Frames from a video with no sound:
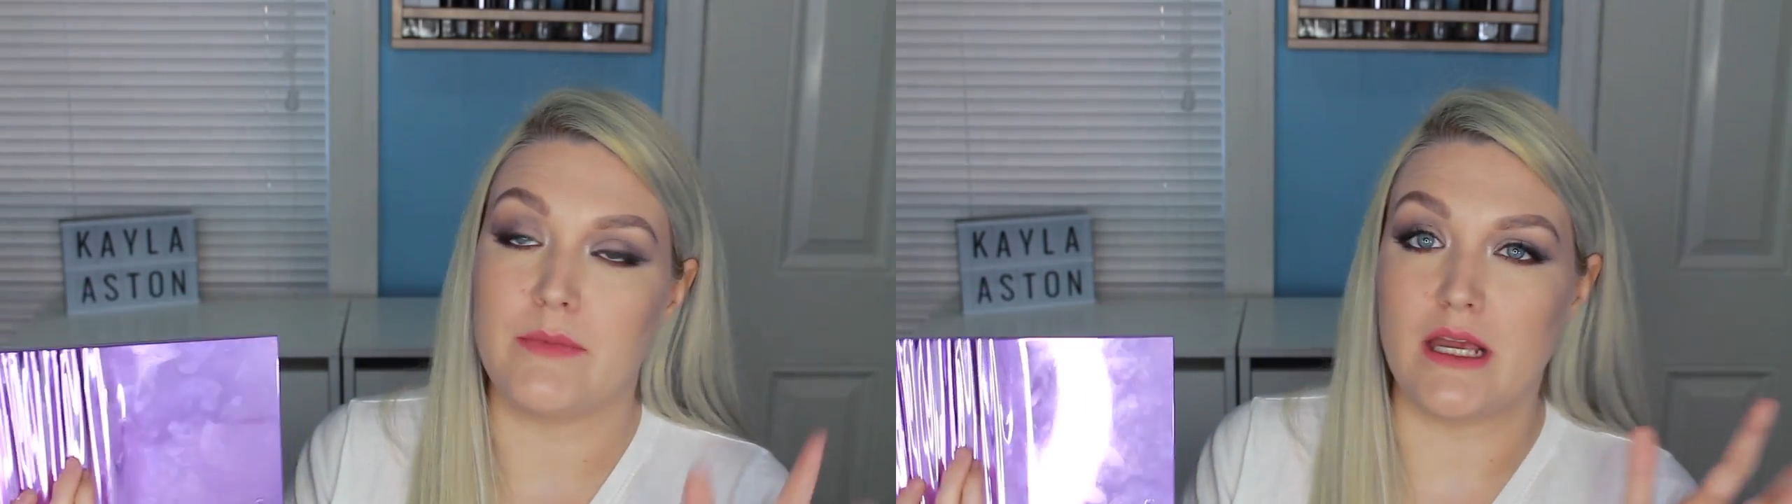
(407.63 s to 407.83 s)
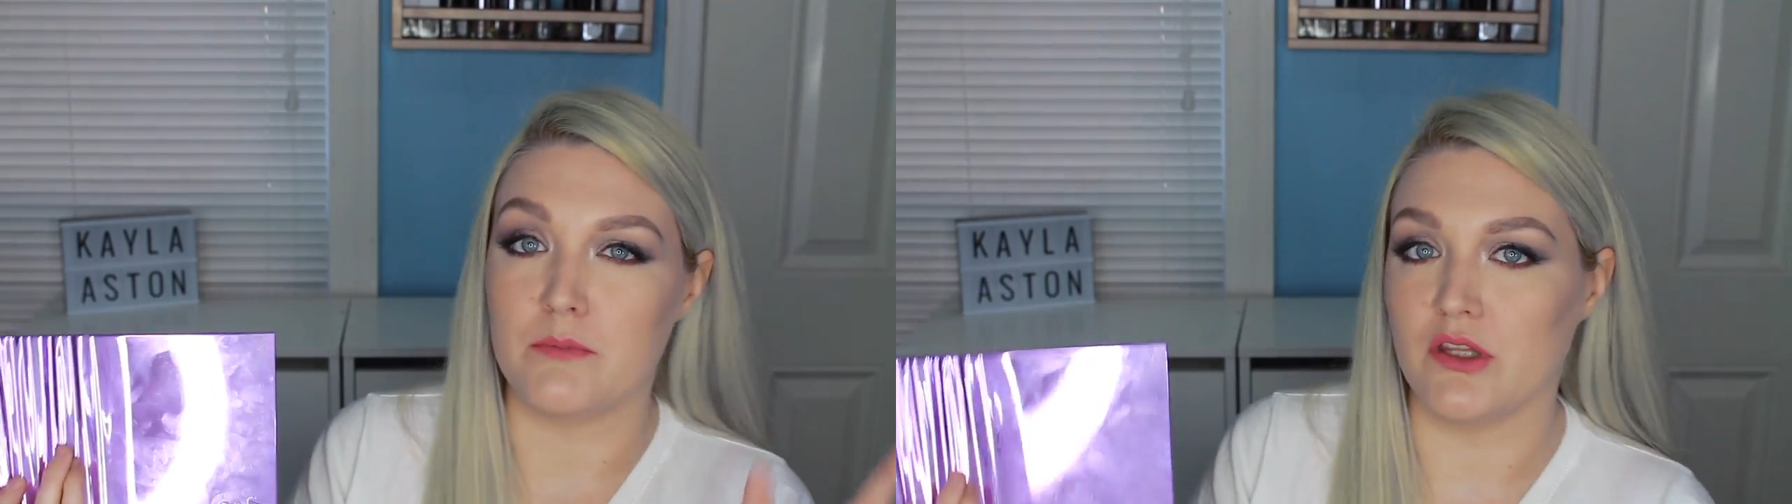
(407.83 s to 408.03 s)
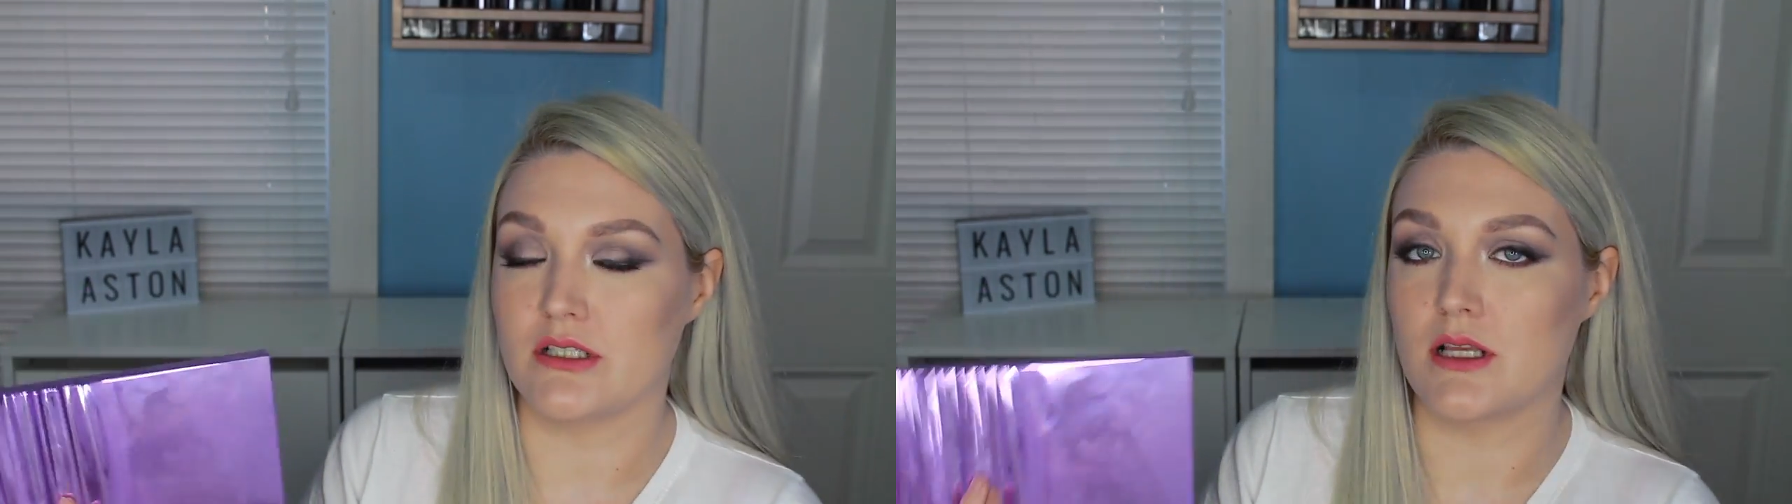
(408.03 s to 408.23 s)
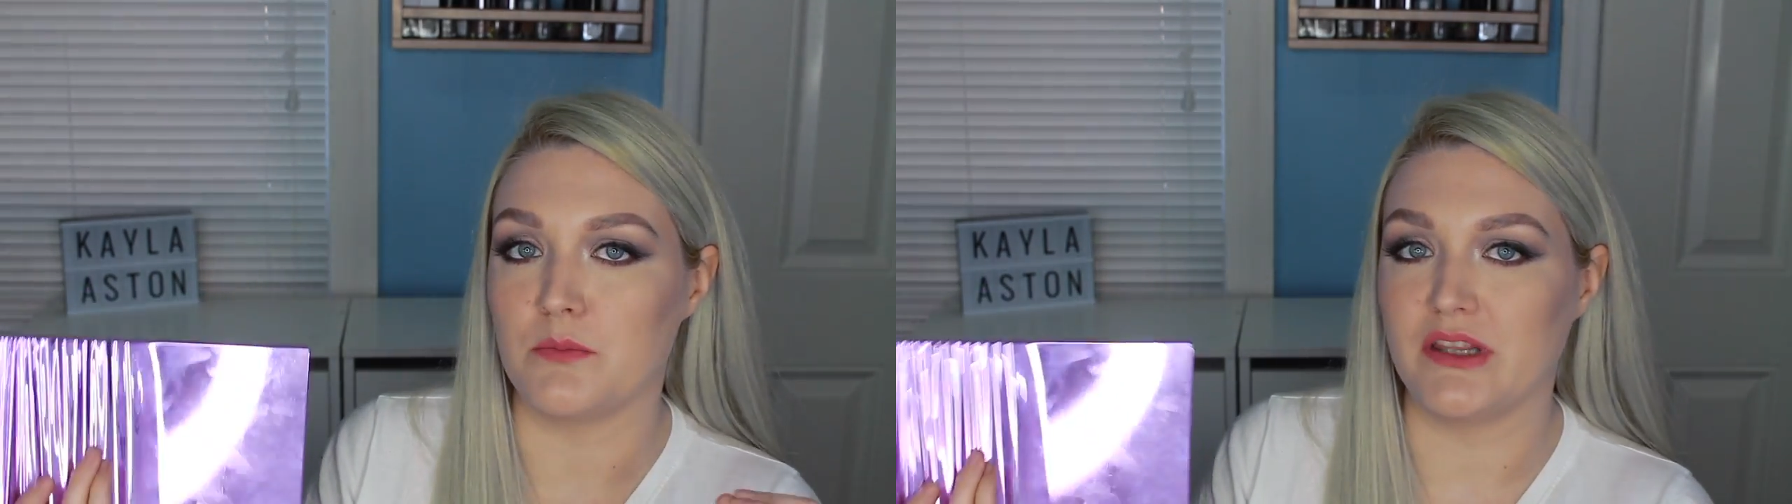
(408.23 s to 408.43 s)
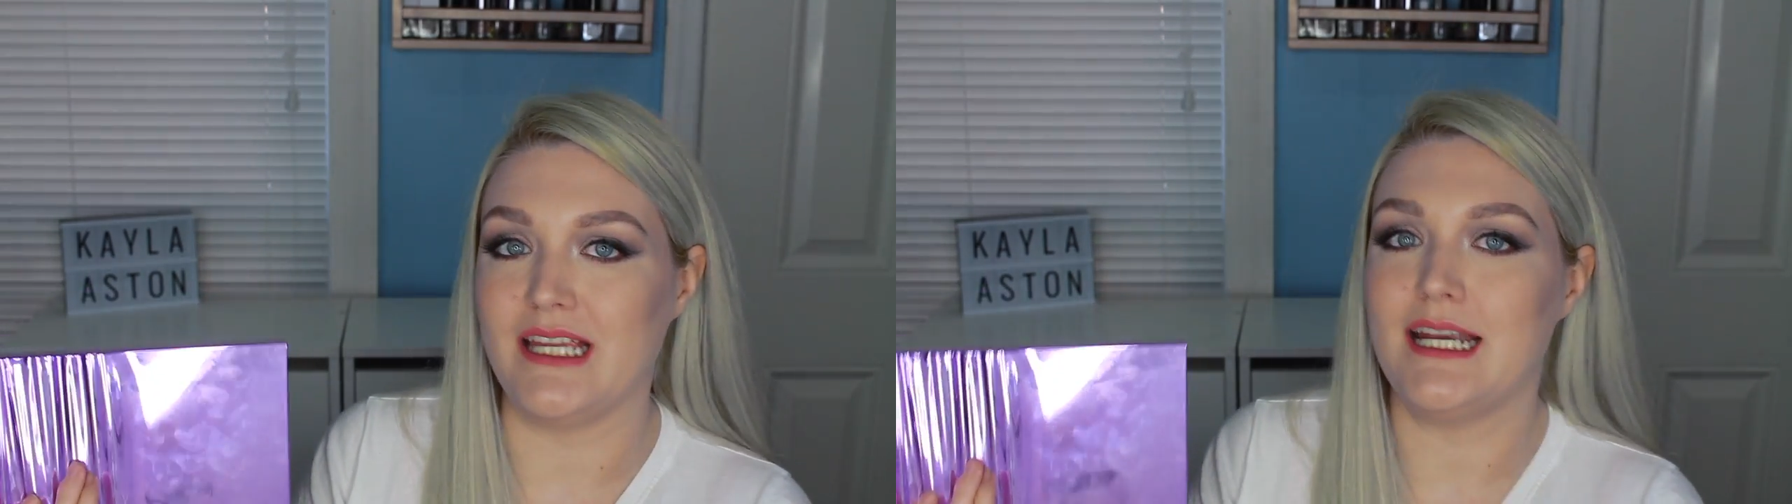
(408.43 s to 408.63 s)
makeup looks
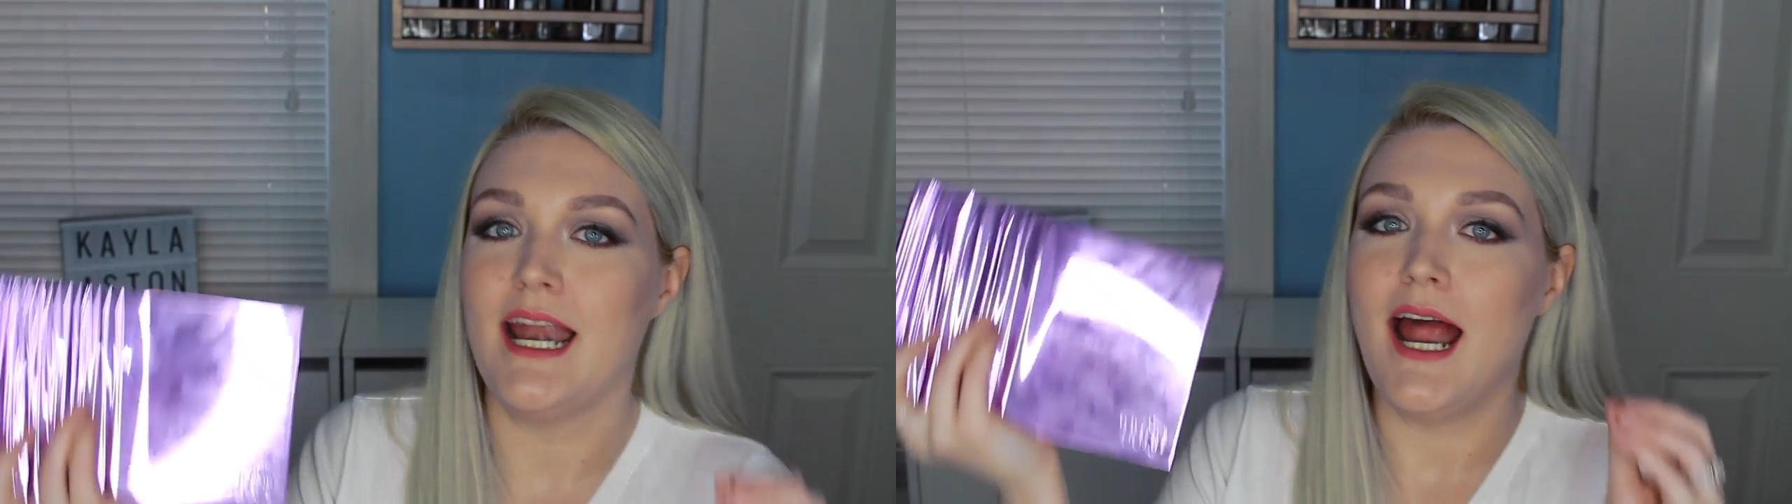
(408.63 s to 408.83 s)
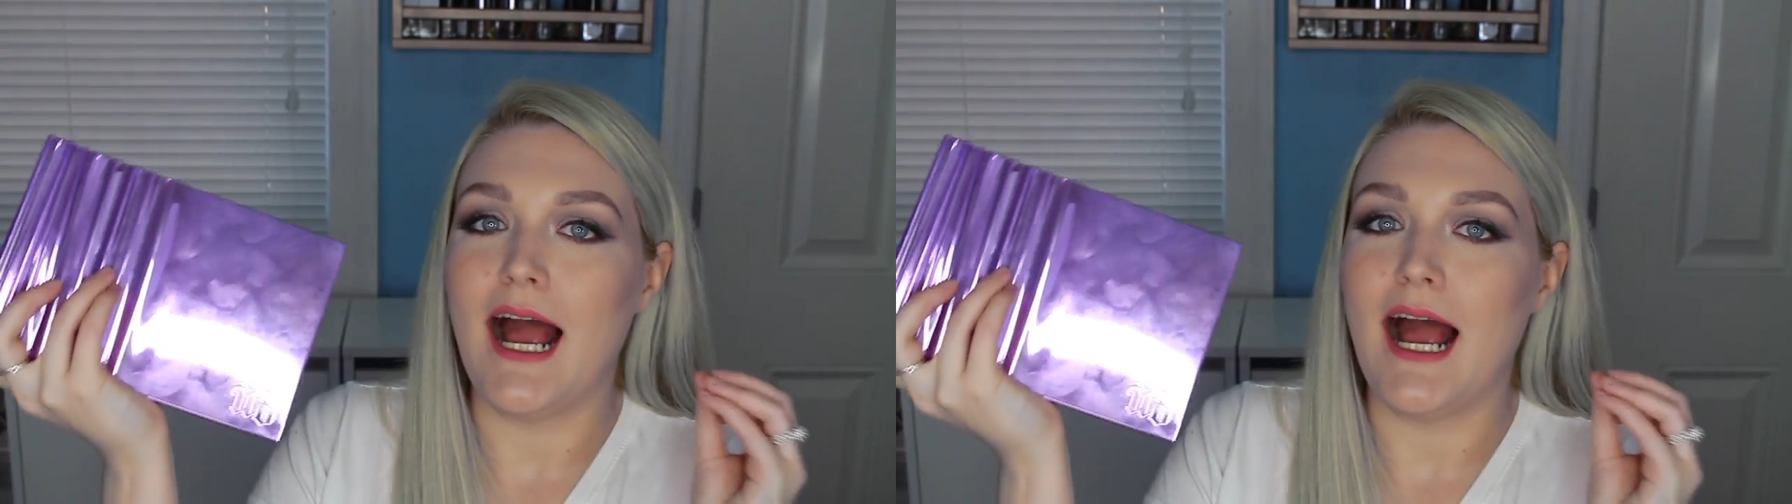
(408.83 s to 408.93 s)
complete,